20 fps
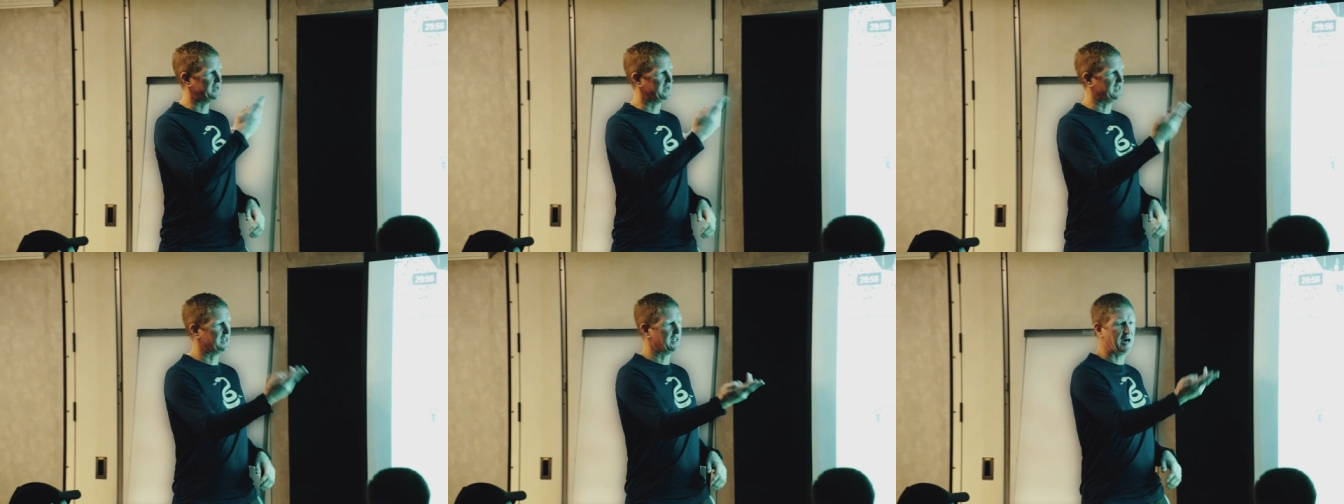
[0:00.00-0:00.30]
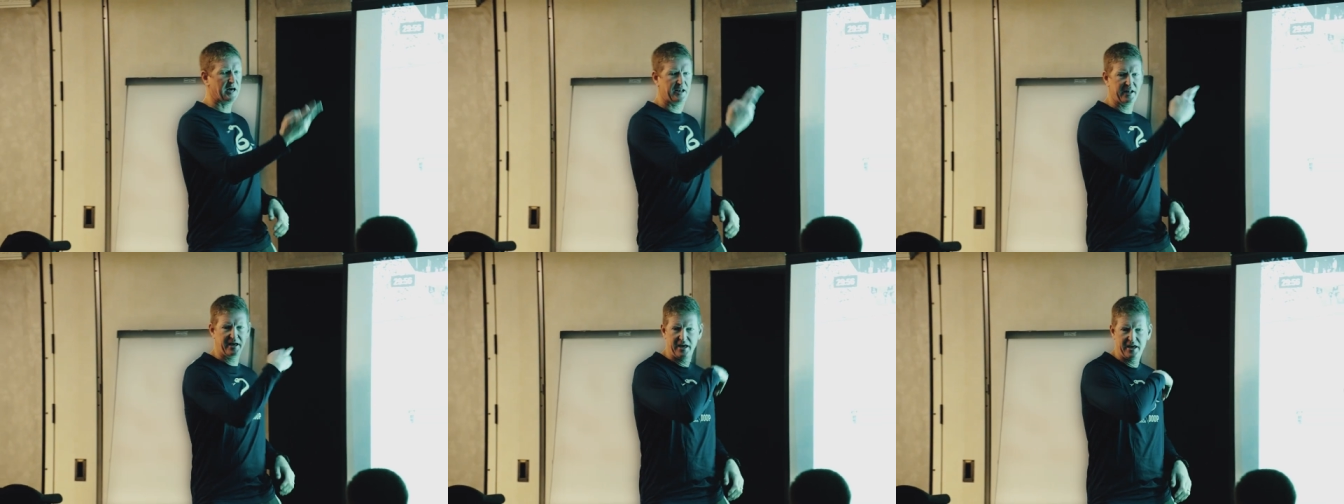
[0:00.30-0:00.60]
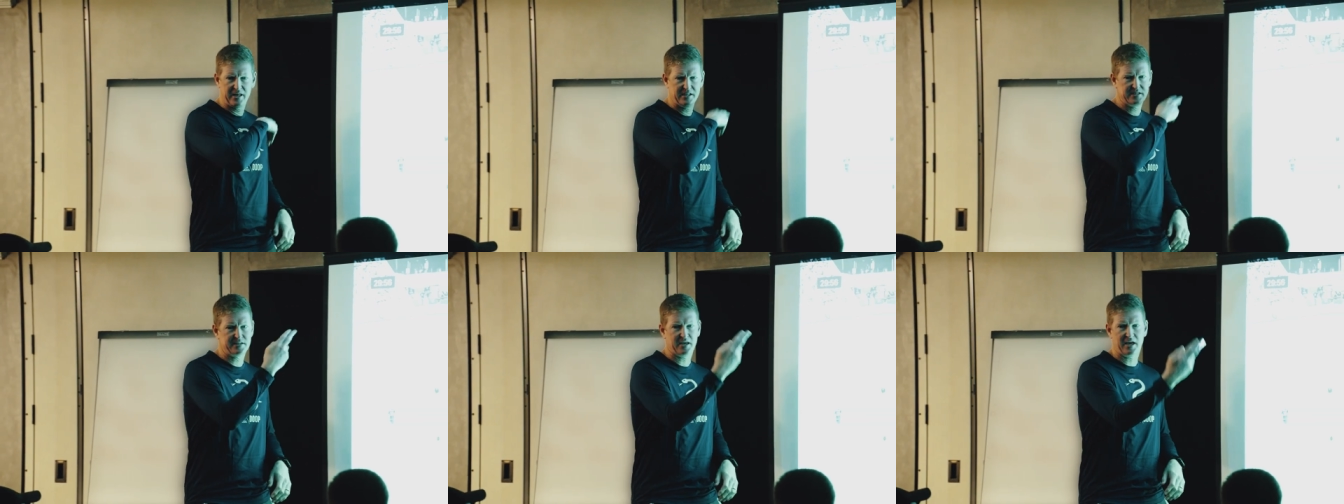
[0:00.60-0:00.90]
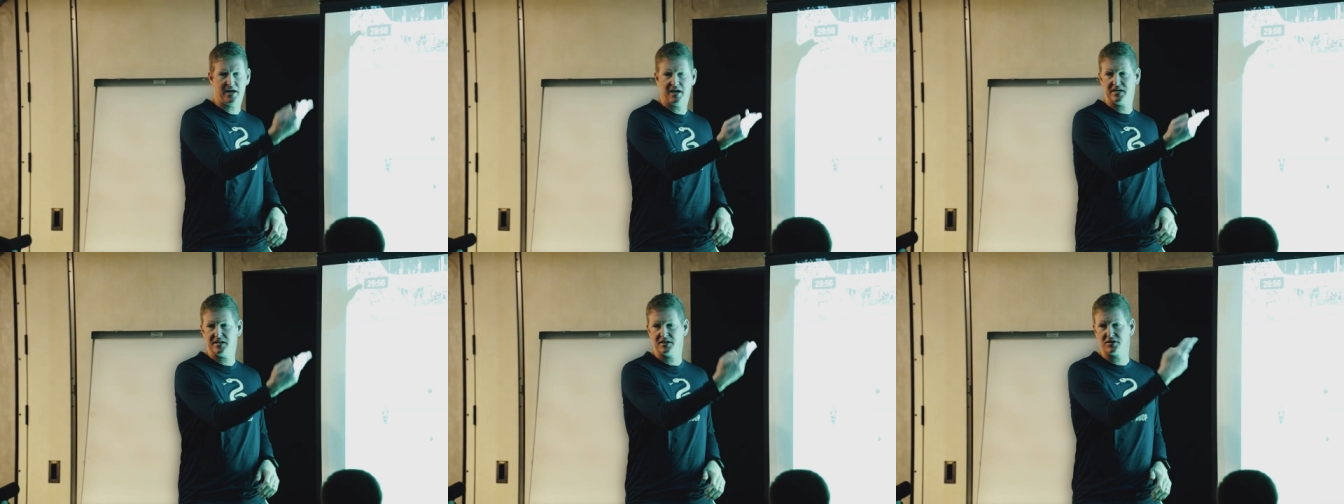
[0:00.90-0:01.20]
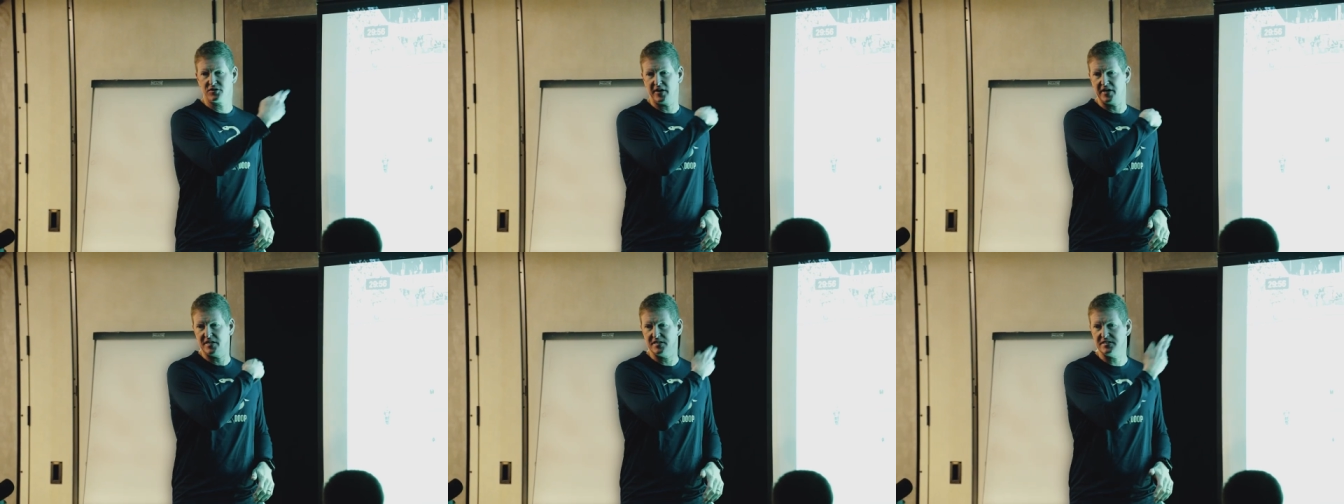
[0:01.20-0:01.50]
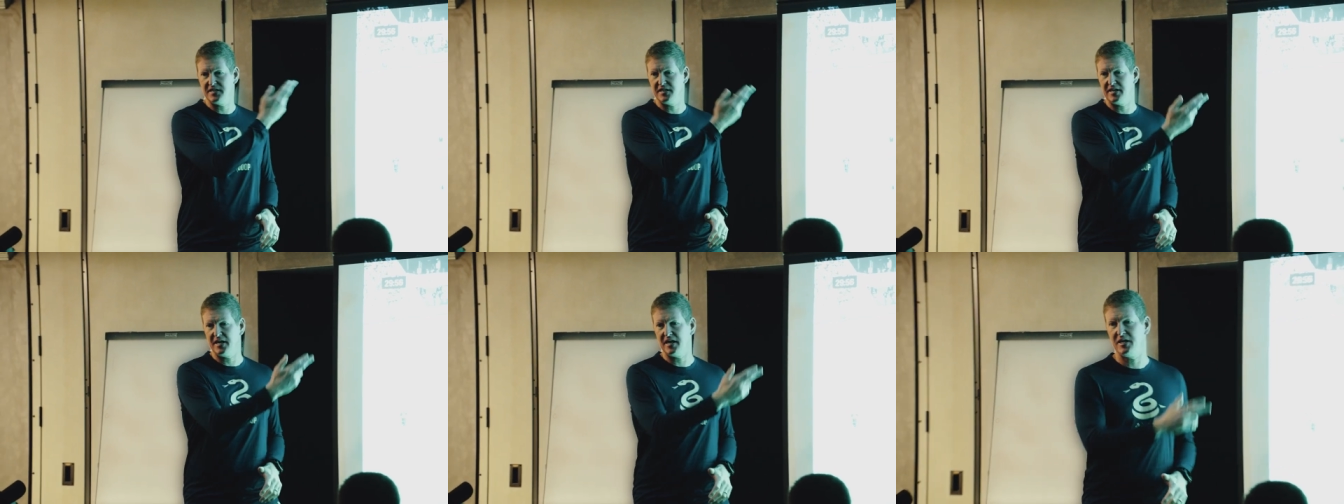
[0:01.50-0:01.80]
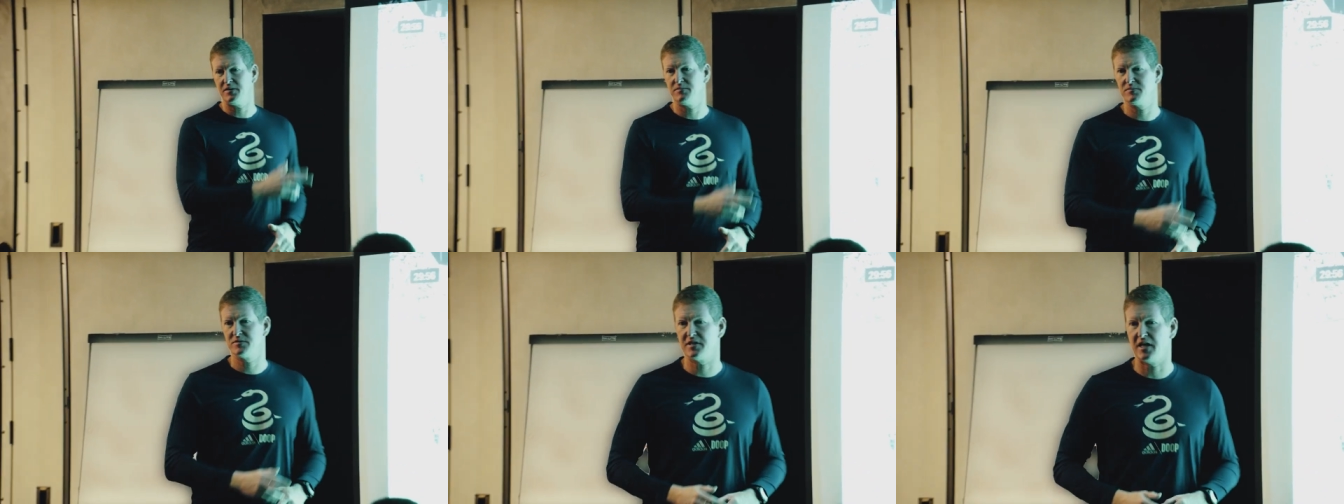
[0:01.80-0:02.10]
in a lot of end-to-end crazy
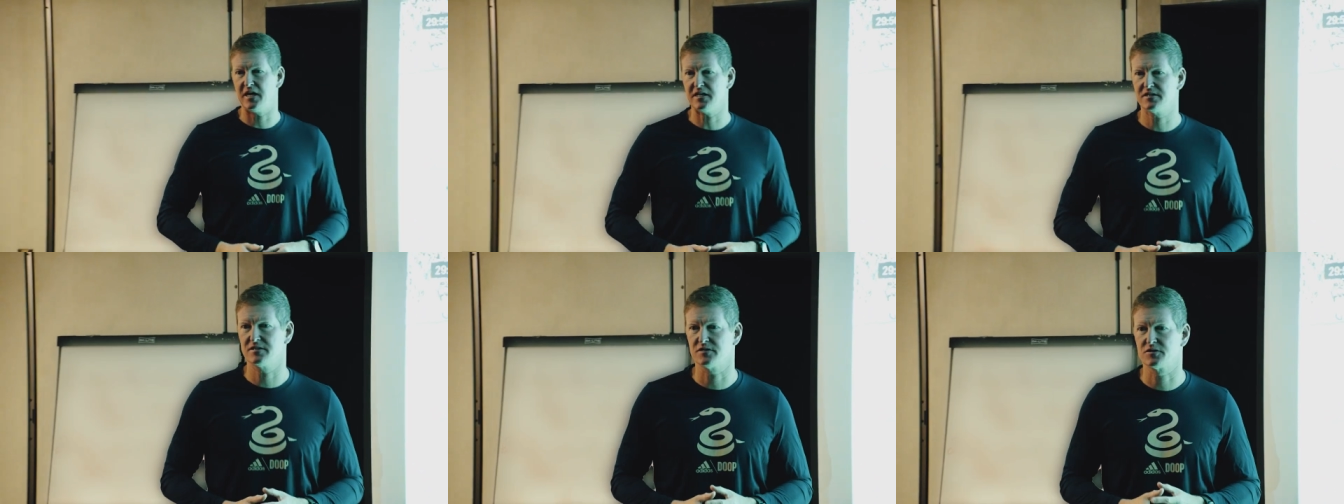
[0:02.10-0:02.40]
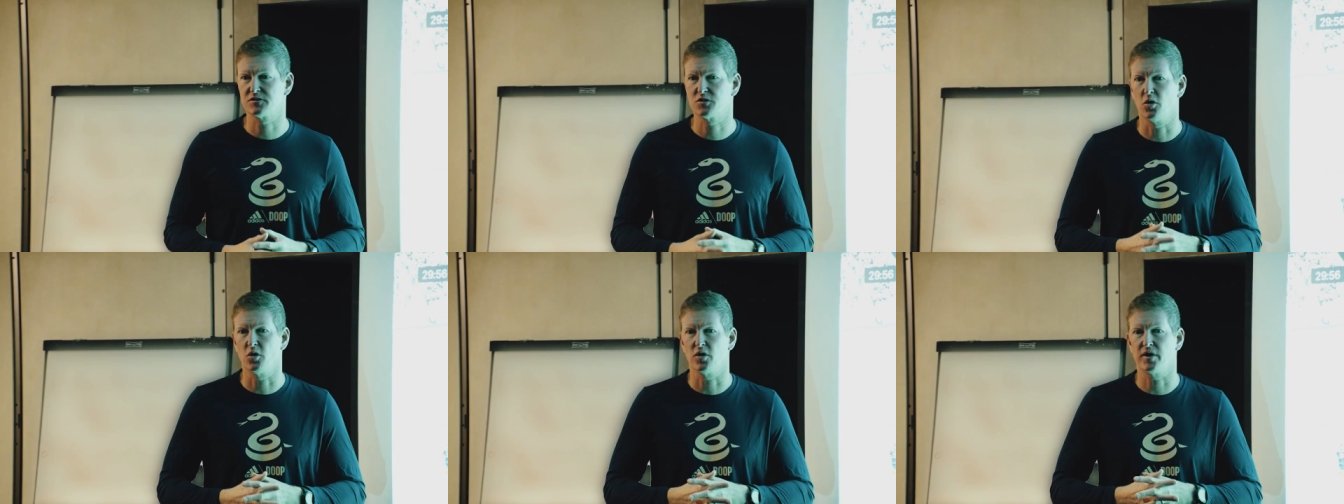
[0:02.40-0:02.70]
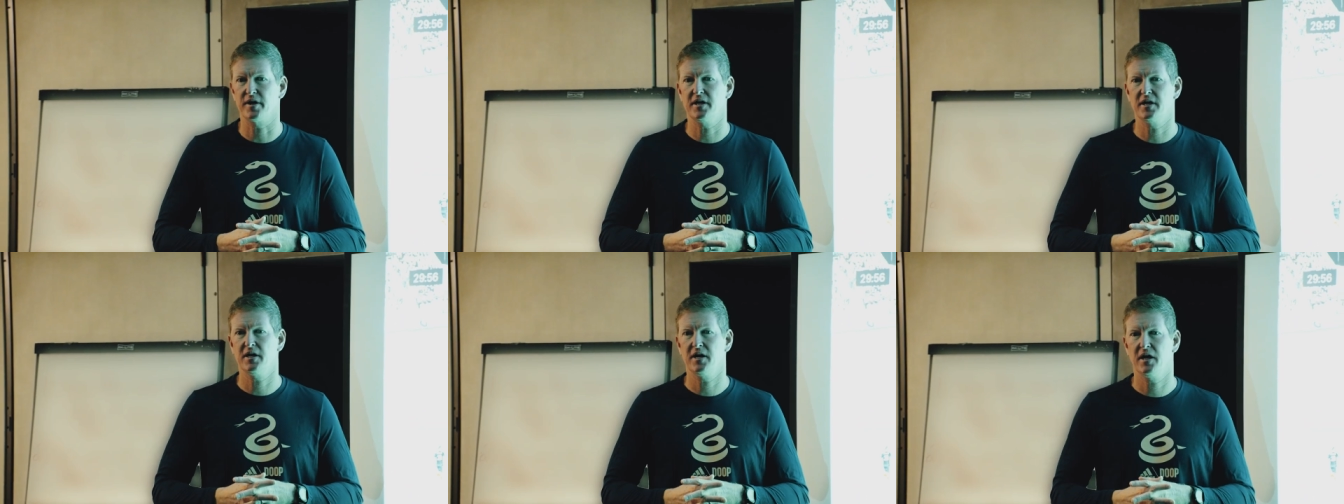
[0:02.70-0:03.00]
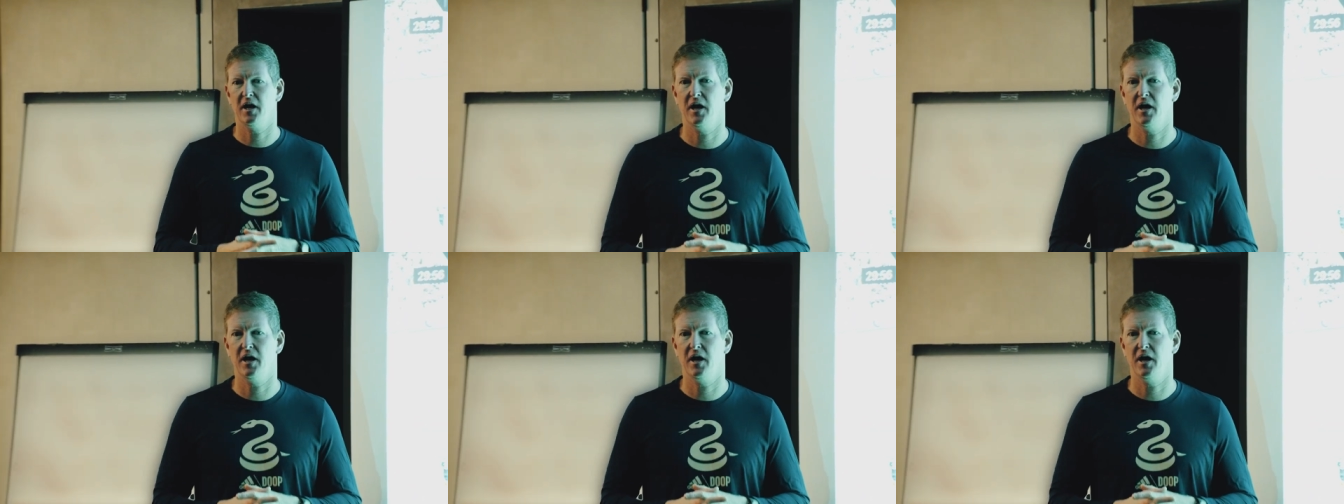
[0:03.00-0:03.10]
games, lots of scoring.